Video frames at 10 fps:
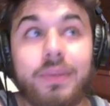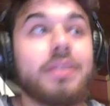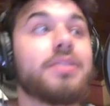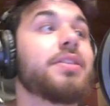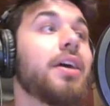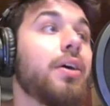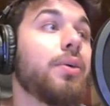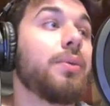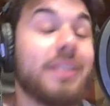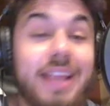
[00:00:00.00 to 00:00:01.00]
So
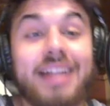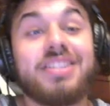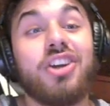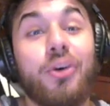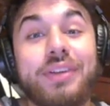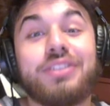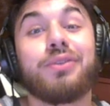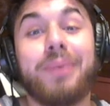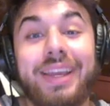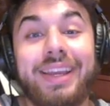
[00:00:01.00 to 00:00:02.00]
that's going to
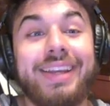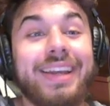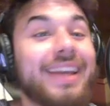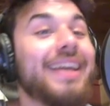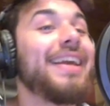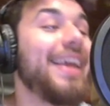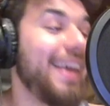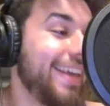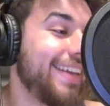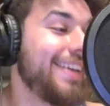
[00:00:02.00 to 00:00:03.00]
be
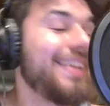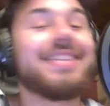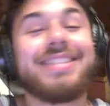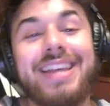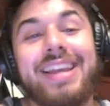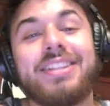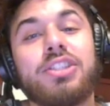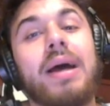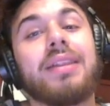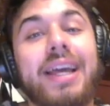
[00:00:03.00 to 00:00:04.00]
insane.
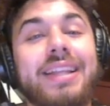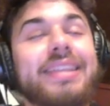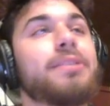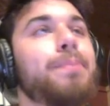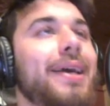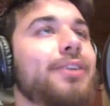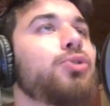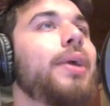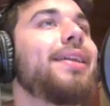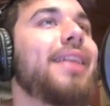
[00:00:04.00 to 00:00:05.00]
So I like this pick.
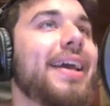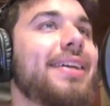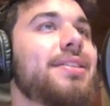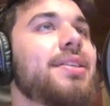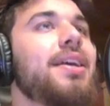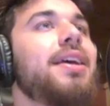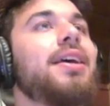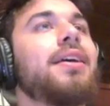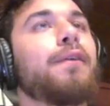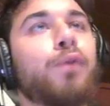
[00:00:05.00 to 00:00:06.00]
Trey Lance,
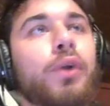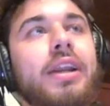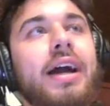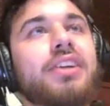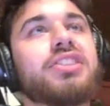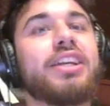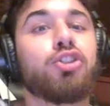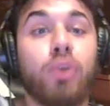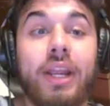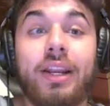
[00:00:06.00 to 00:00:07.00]
the 49ers, they
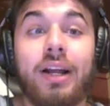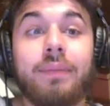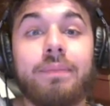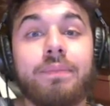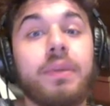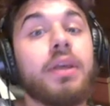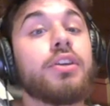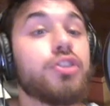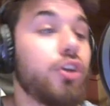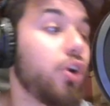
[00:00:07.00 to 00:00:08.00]
traded up.
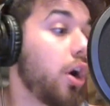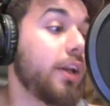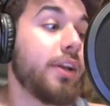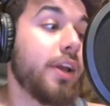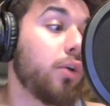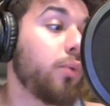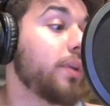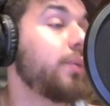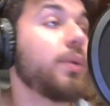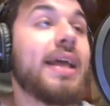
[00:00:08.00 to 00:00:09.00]
So you already know
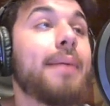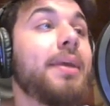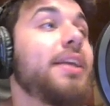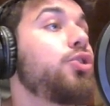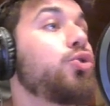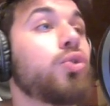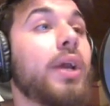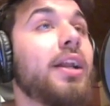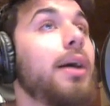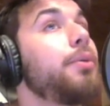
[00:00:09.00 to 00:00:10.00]
what that means. You
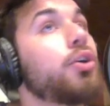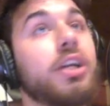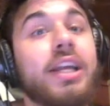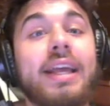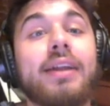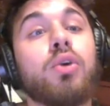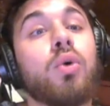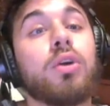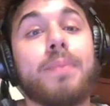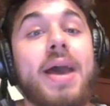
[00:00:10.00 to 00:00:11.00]
trade up, you're going to get a
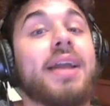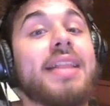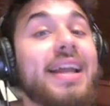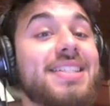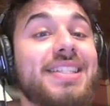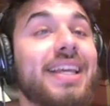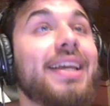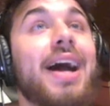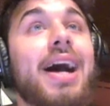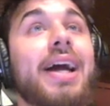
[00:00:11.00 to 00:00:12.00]
quarterback. That is the
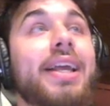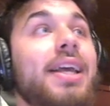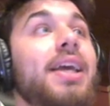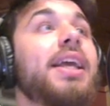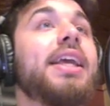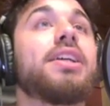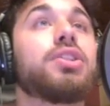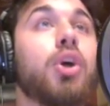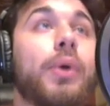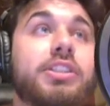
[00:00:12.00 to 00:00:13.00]
guy. He is
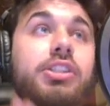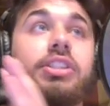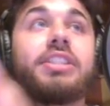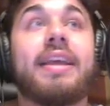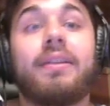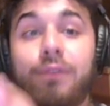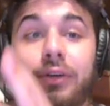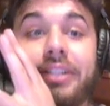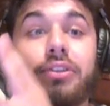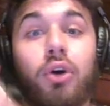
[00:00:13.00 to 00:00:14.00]
going to sit for
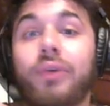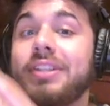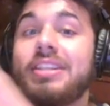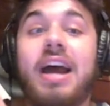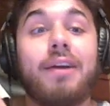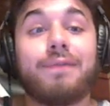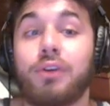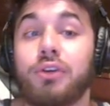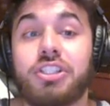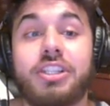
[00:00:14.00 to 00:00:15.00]
this whole entire
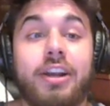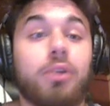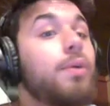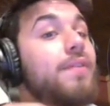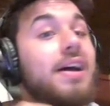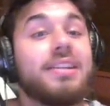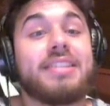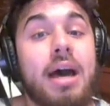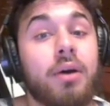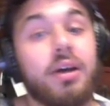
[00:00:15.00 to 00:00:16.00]
first year, without a
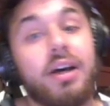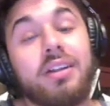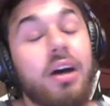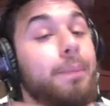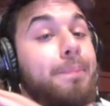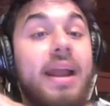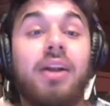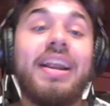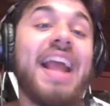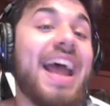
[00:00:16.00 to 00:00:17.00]
doubt.
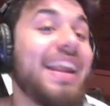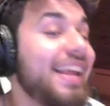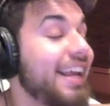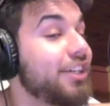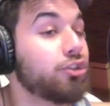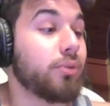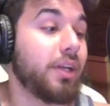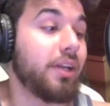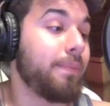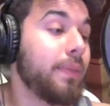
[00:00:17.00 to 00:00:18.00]
Barring any
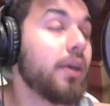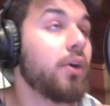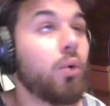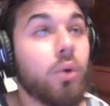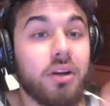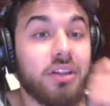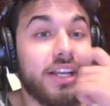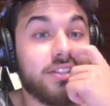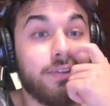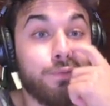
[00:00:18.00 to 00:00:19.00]
injury, or
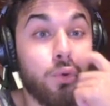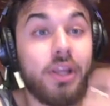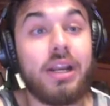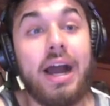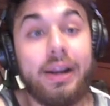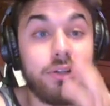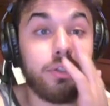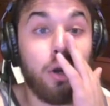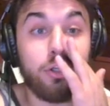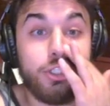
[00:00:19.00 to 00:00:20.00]
unless the 49ers
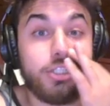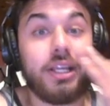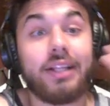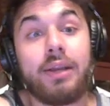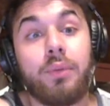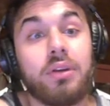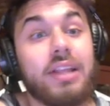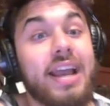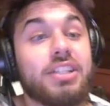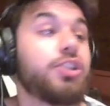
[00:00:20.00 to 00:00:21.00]
are just like they were
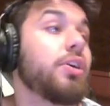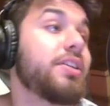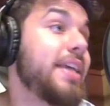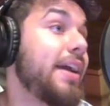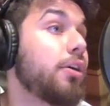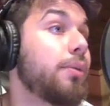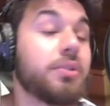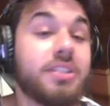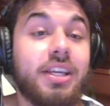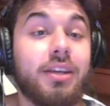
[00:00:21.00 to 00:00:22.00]
last year, a terrible
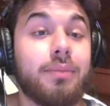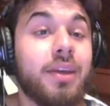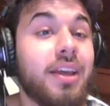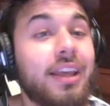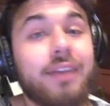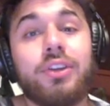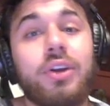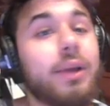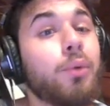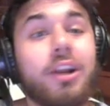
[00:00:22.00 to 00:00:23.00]
team, even though
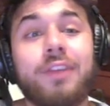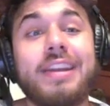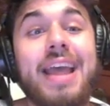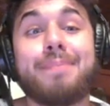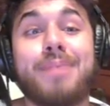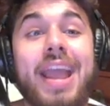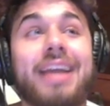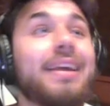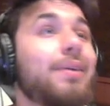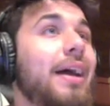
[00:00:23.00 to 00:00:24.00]
they weren't even that
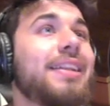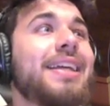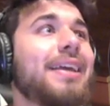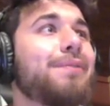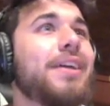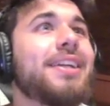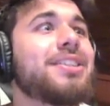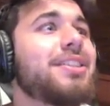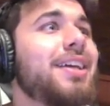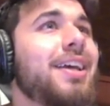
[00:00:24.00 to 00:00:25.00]
bad. I think they
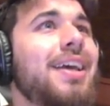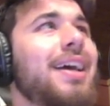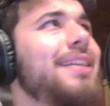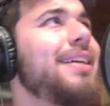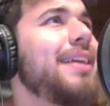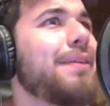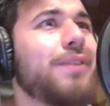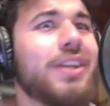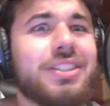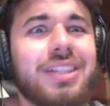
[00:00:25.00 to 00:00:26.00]
finished
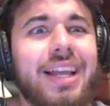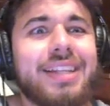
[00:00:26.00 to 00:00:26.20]
like